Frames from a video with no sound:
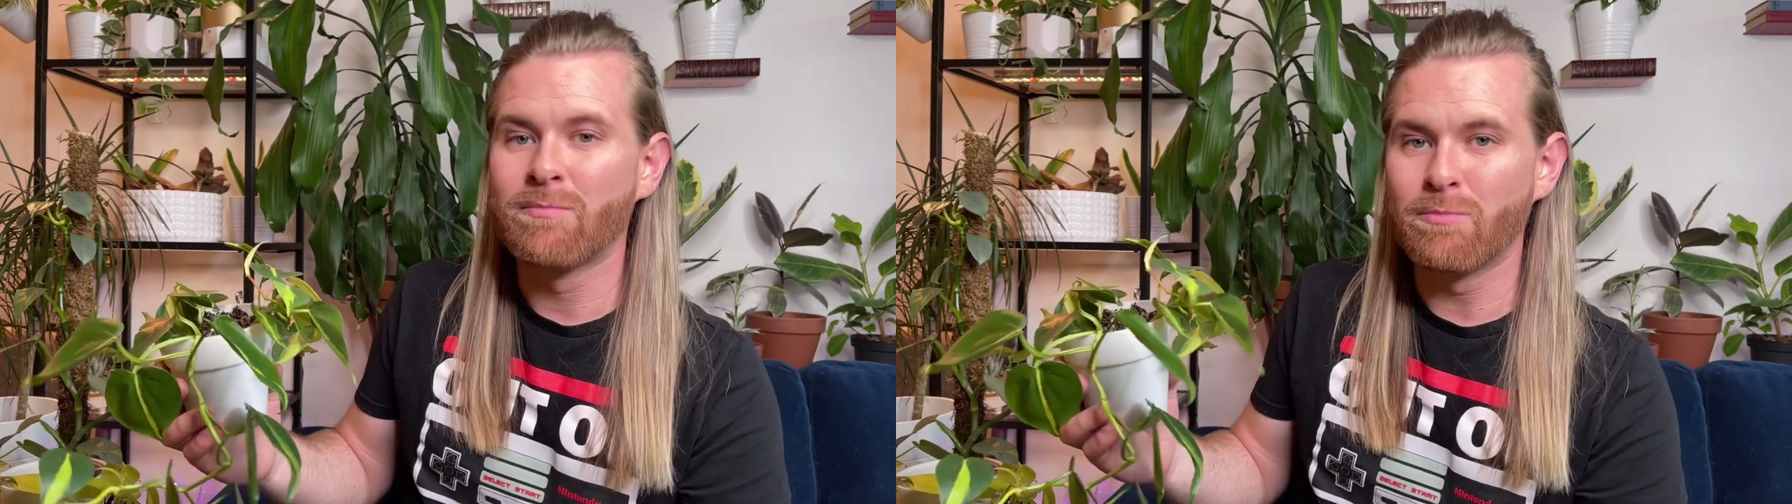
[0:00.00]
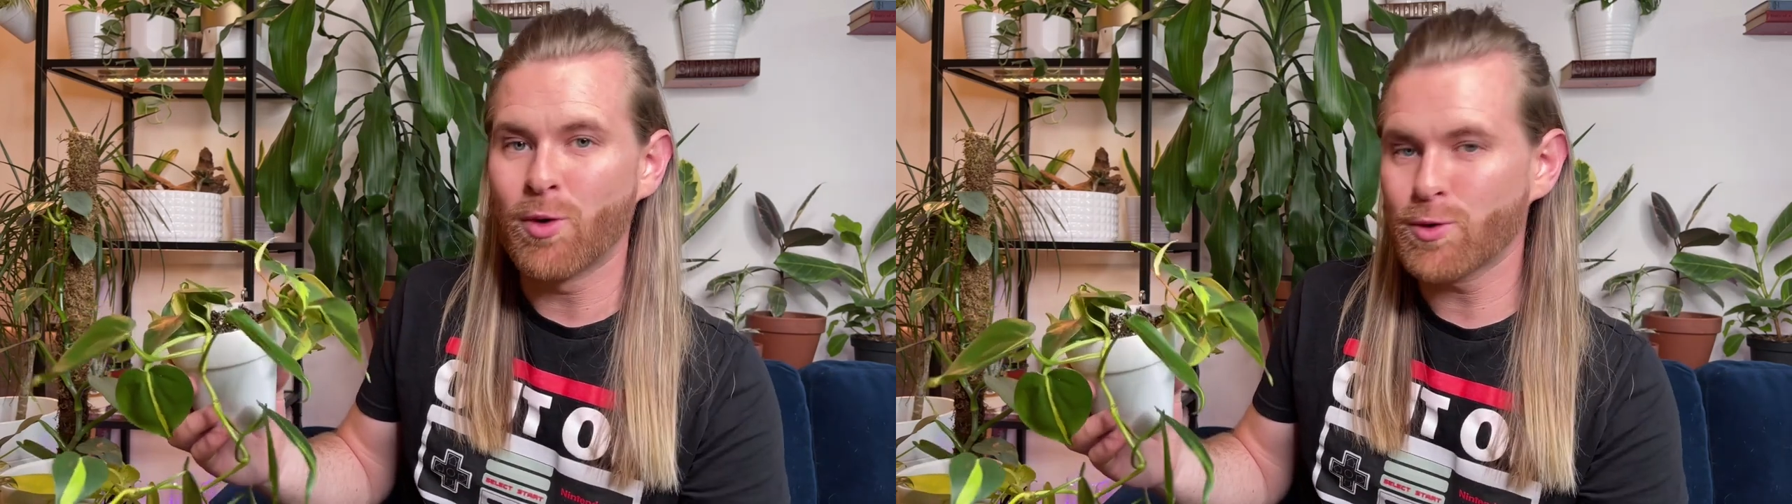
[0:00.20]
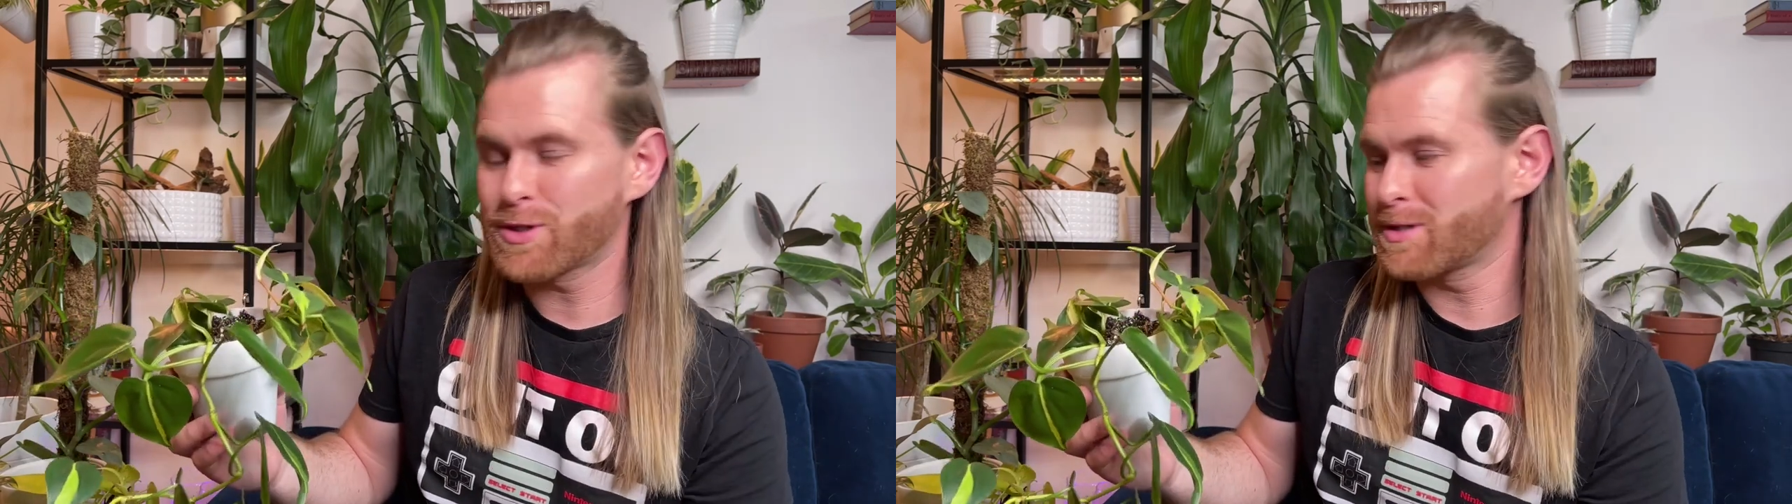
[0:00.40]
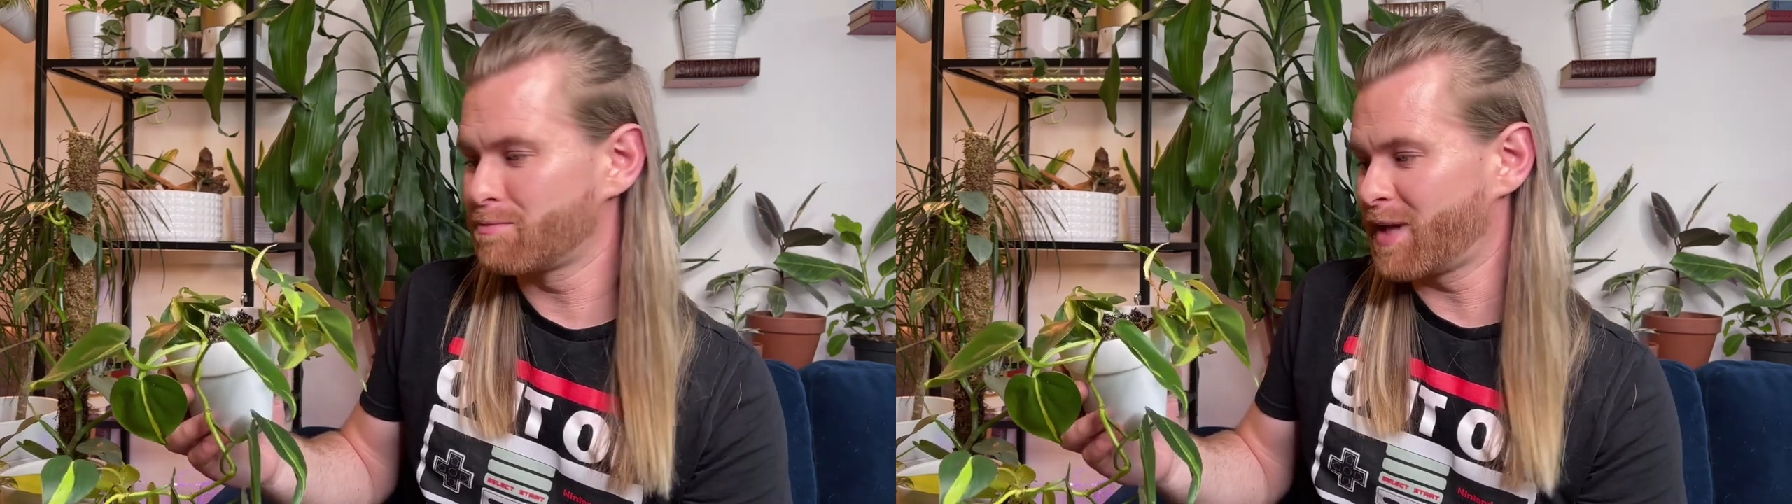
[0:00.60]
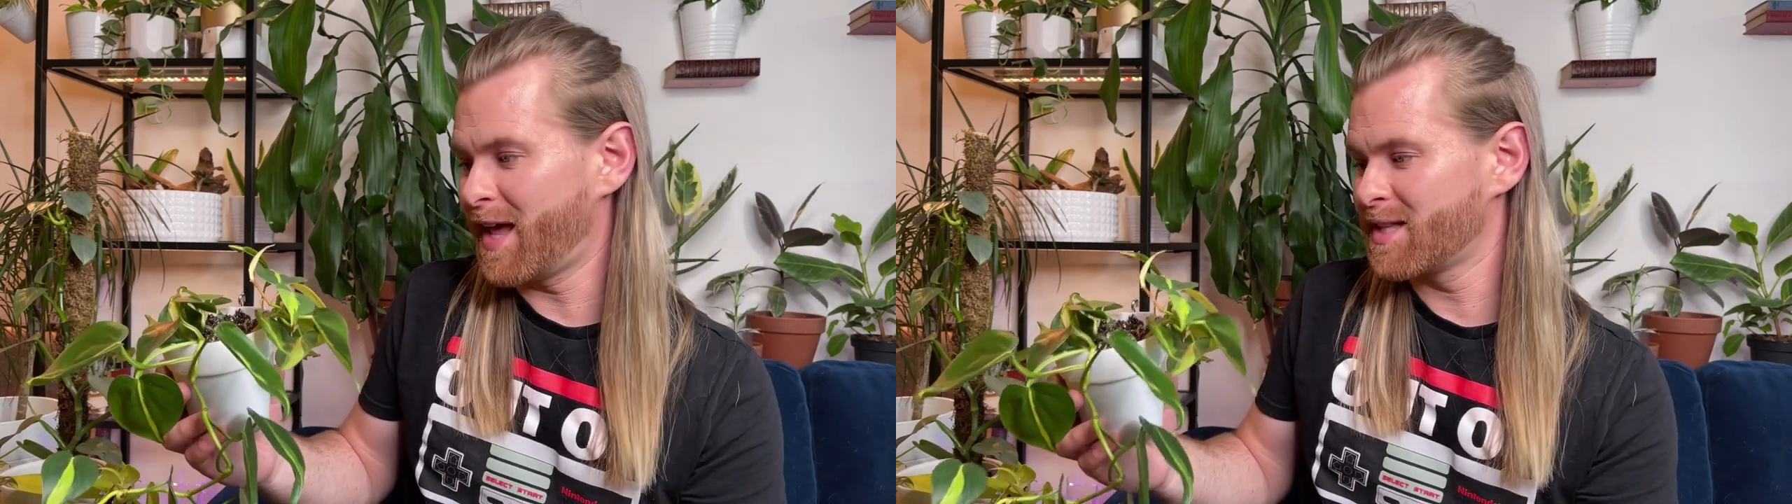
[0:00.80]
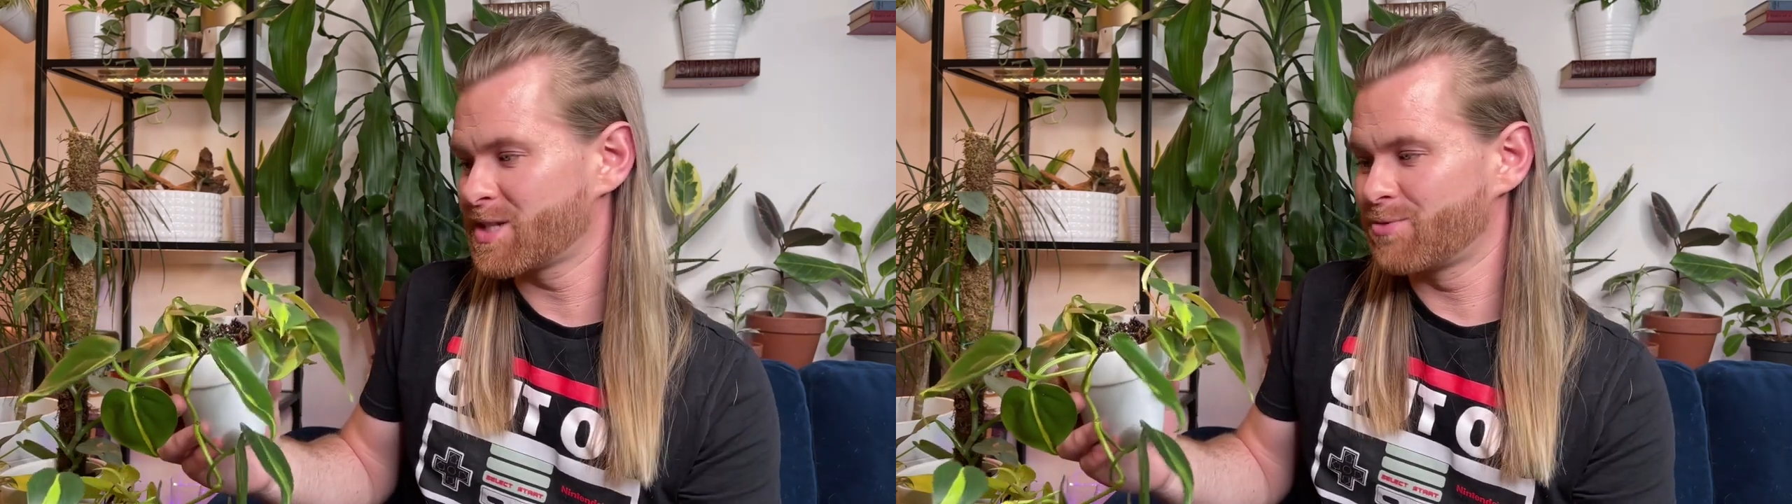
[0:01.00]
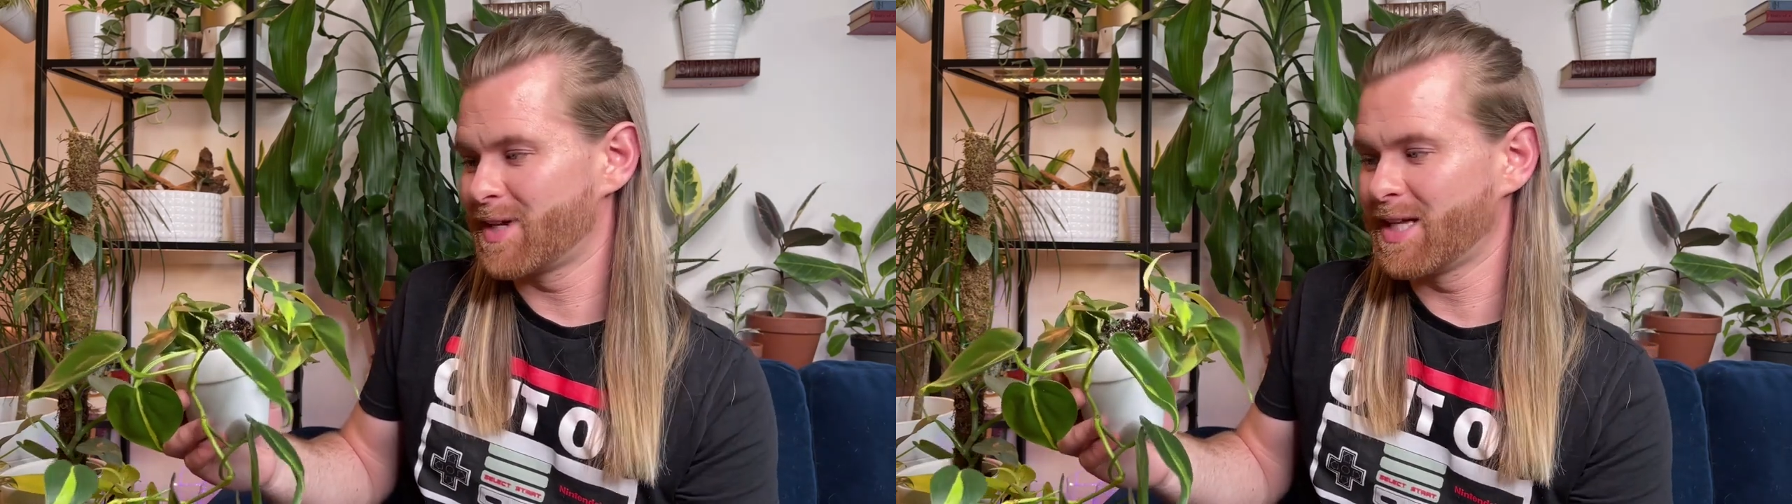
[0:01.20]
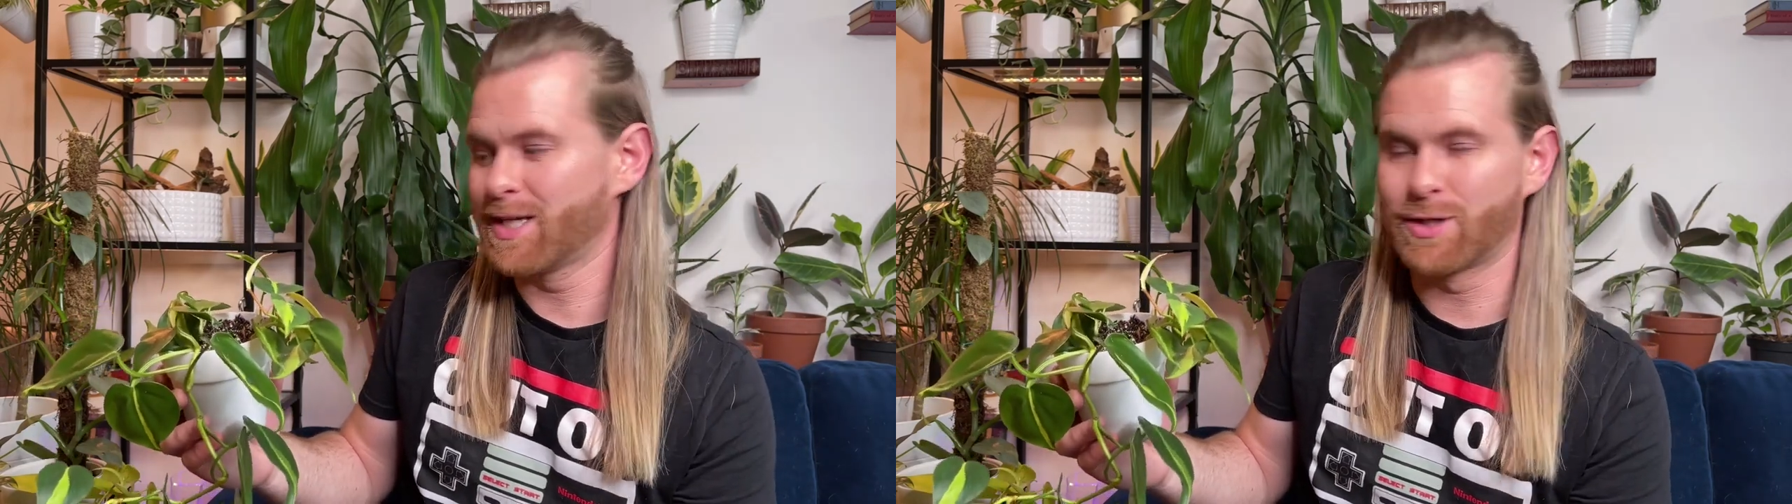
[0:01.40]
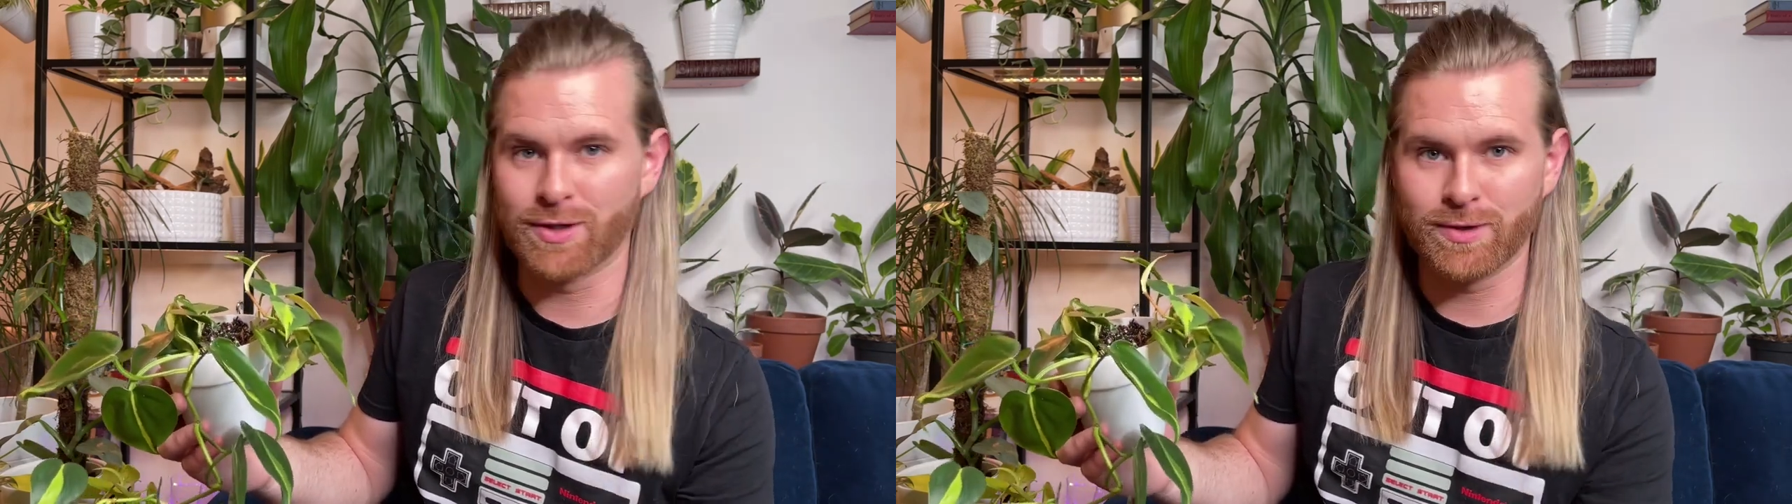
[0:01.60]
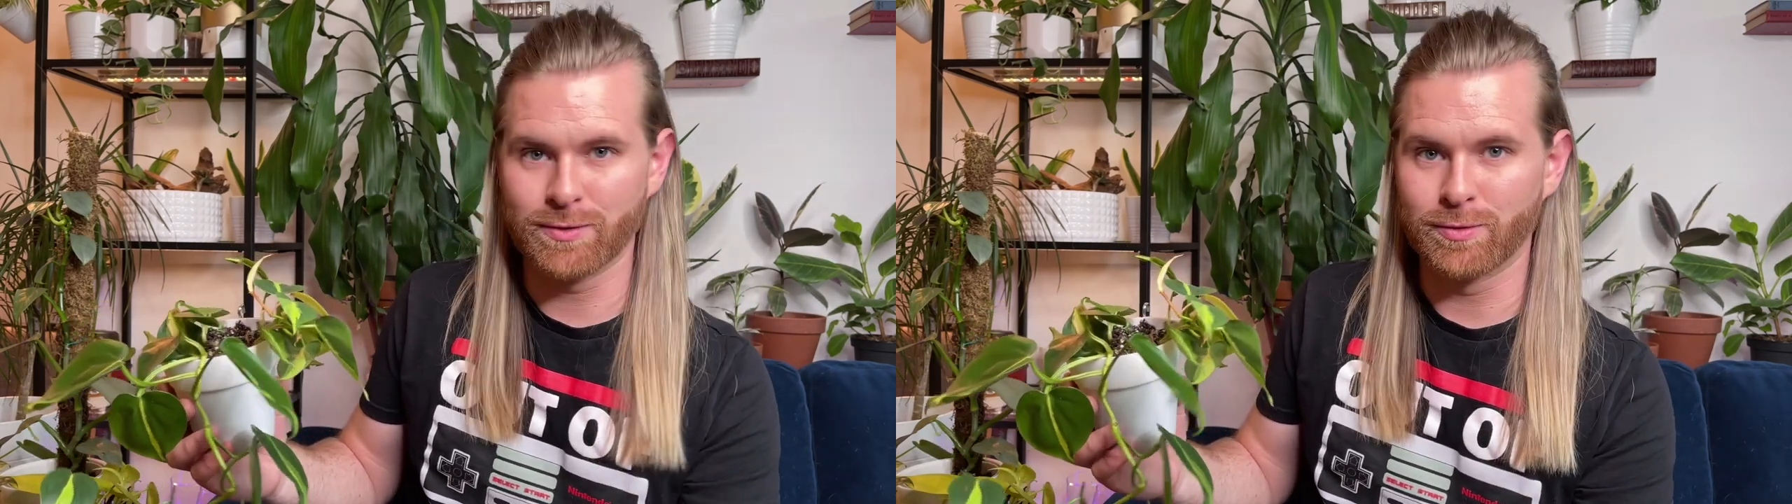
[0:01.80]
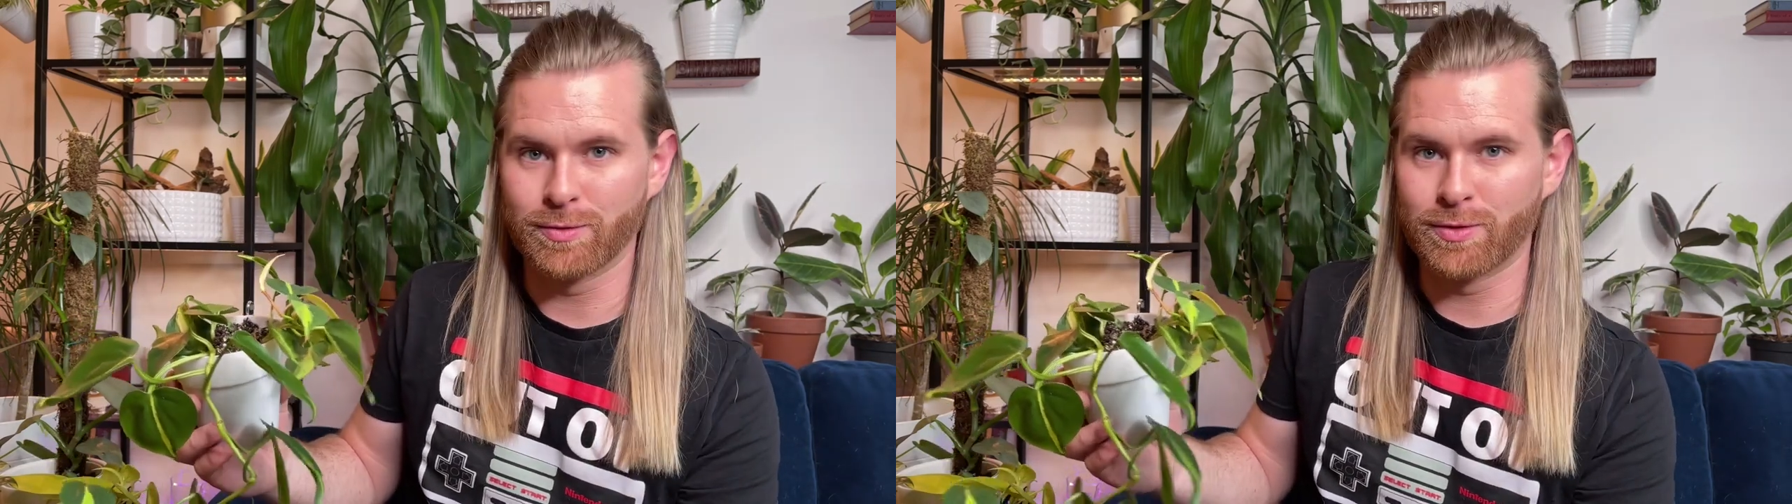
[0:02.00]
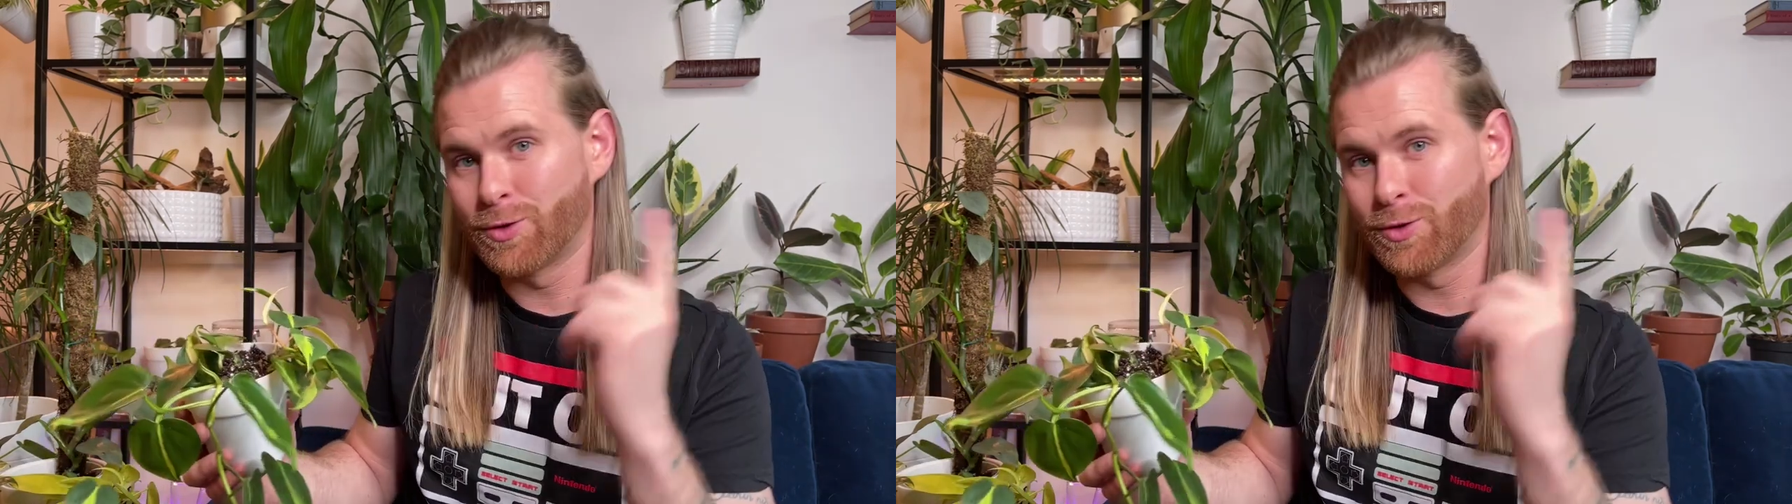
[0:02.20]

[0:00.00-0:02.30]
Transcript: most plants really do